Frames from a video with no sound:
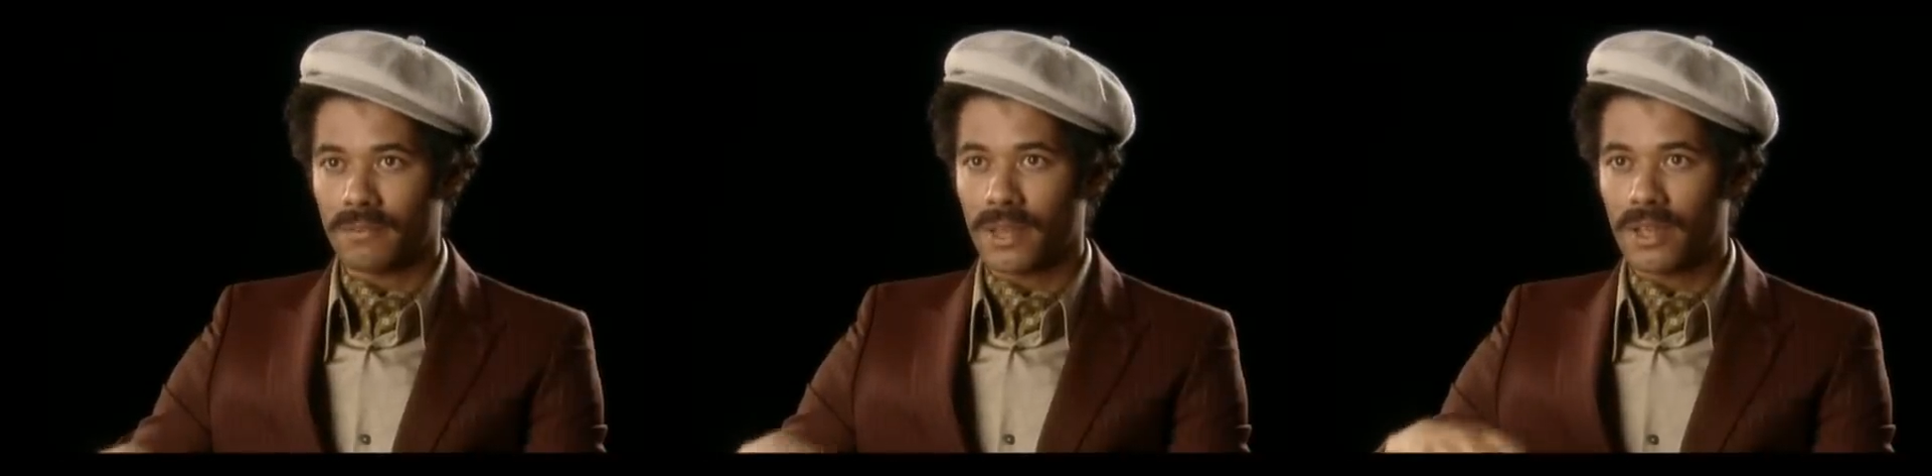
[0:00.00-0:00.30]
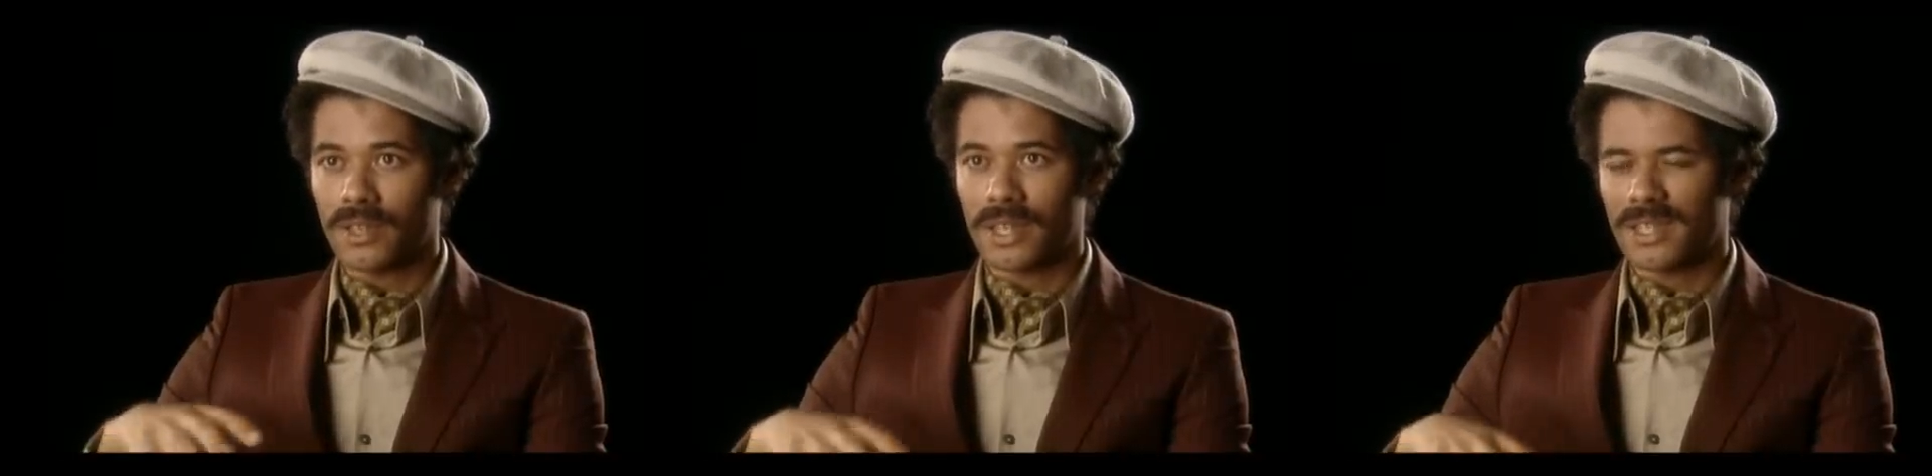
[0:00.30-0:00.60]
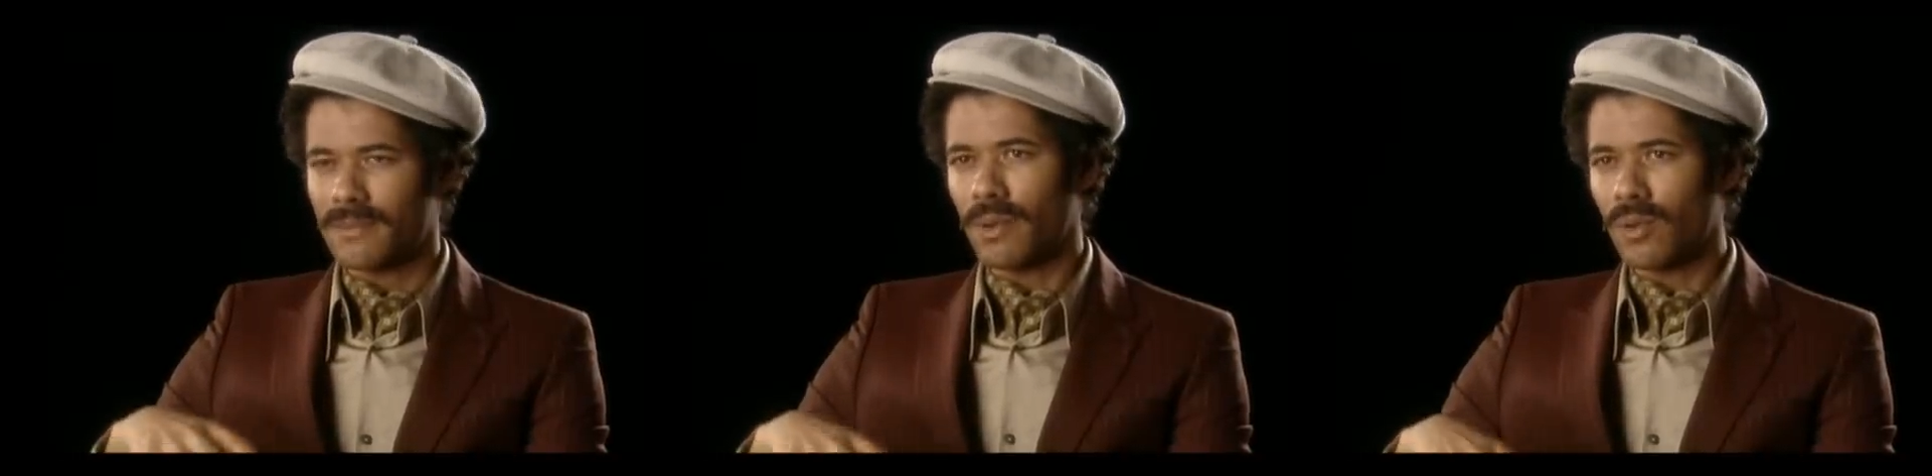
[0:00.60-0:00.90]
because it's
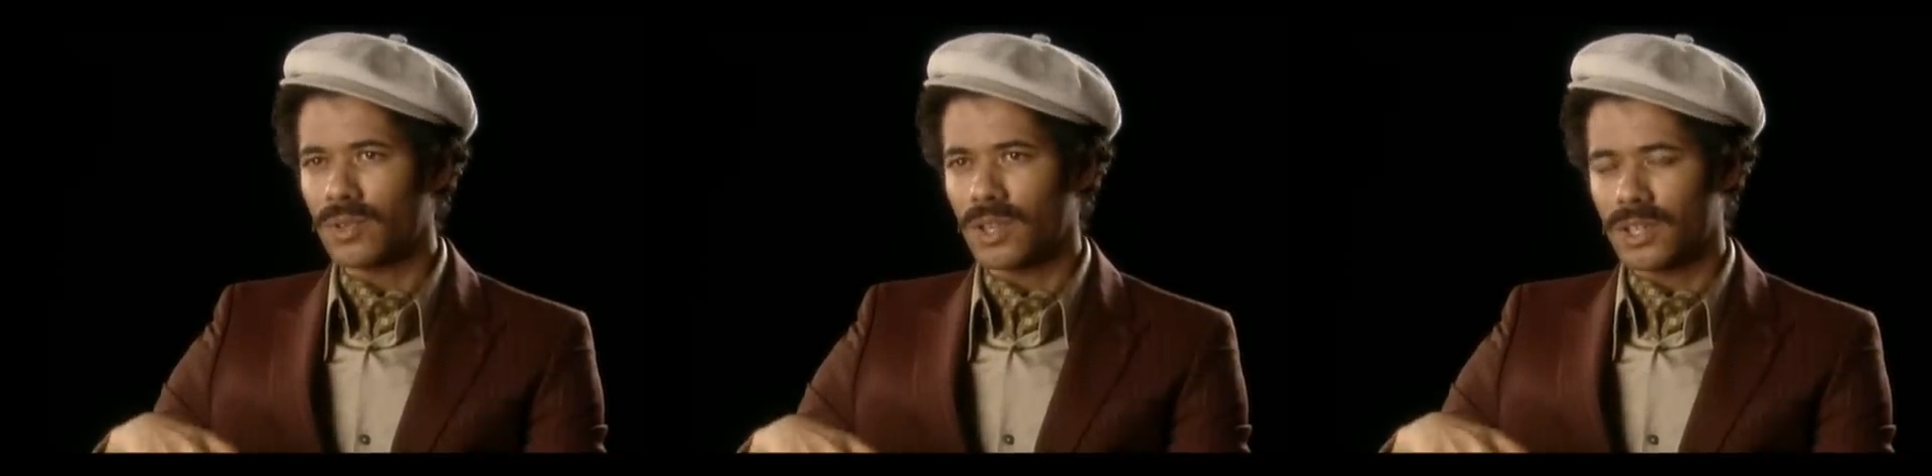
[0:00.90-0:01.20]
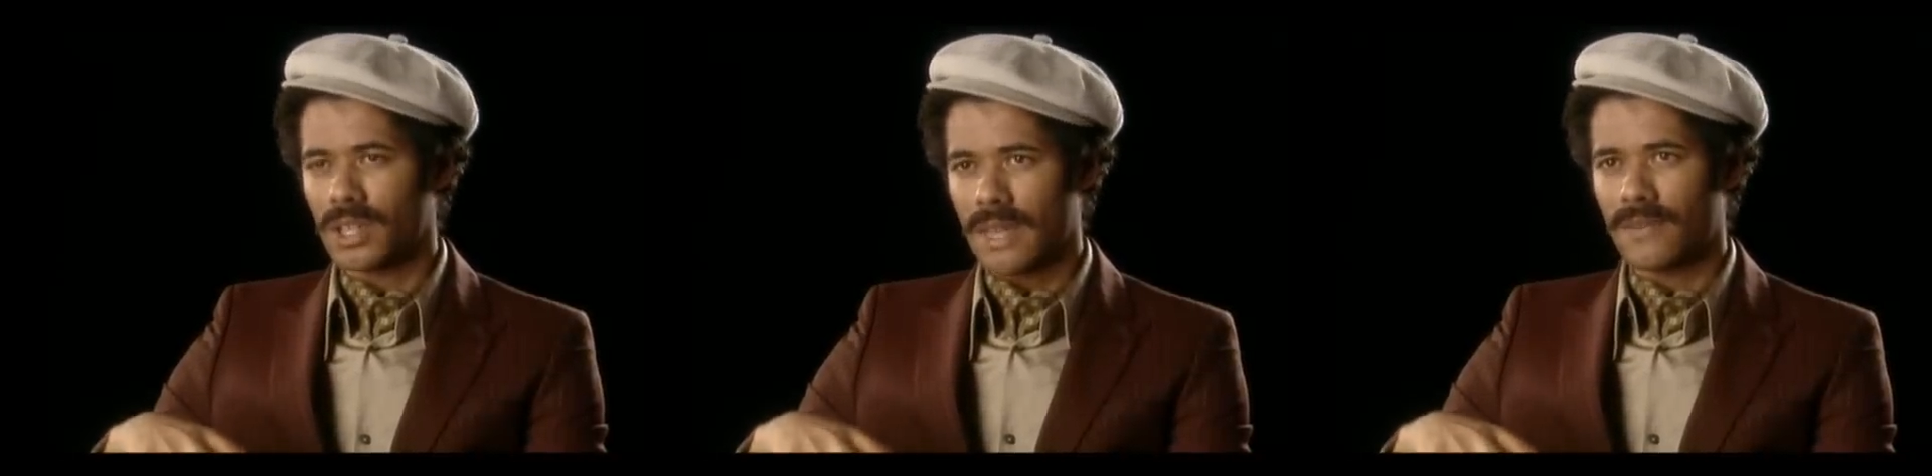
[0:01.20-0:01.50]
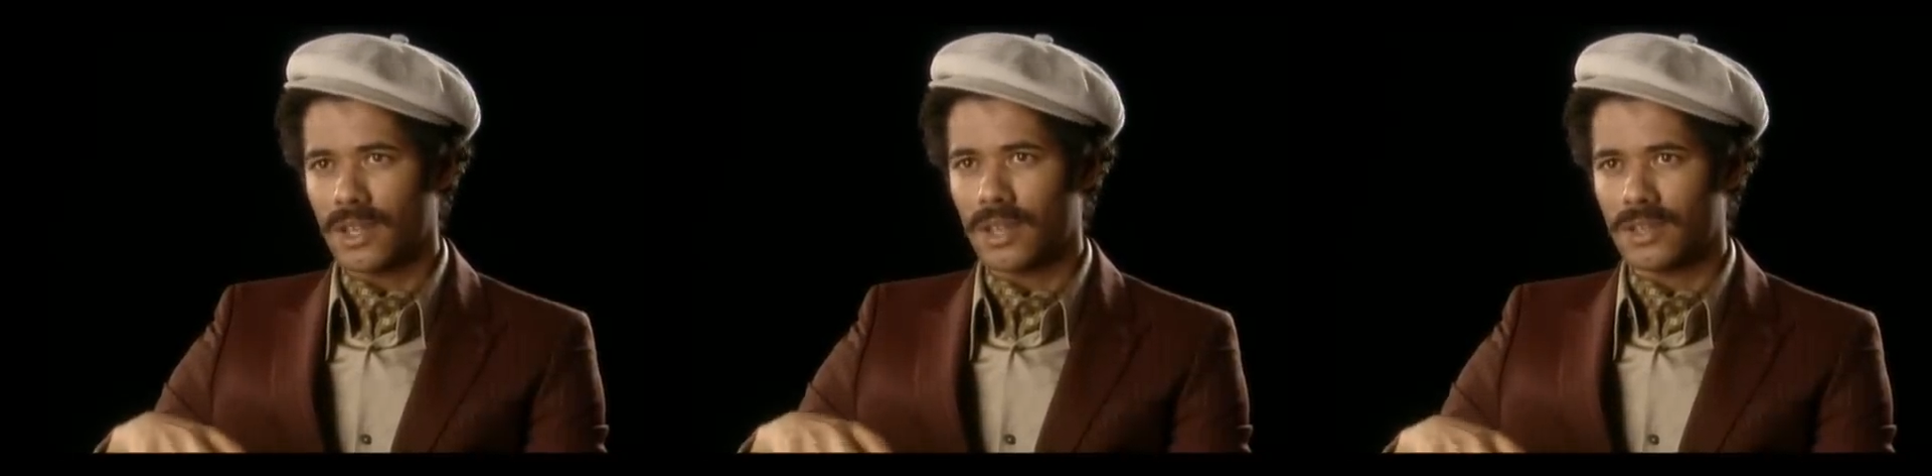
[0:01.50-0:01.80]
important to give a
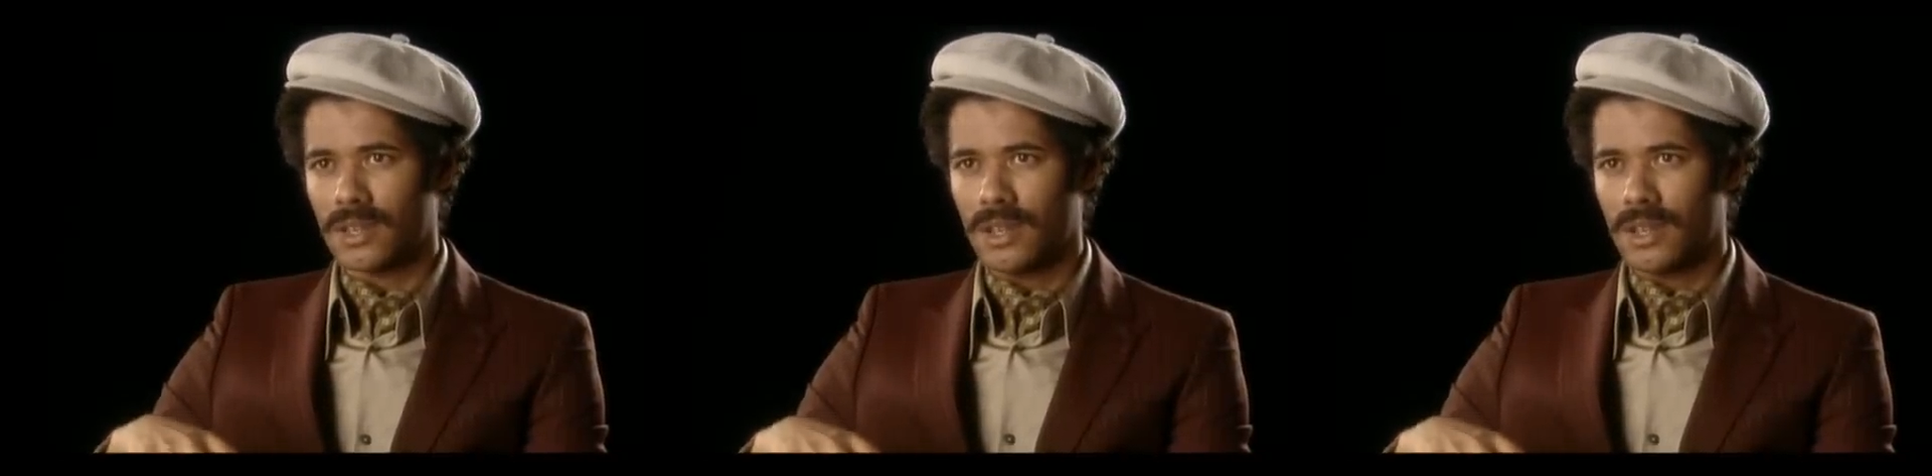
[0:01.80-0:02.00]
good...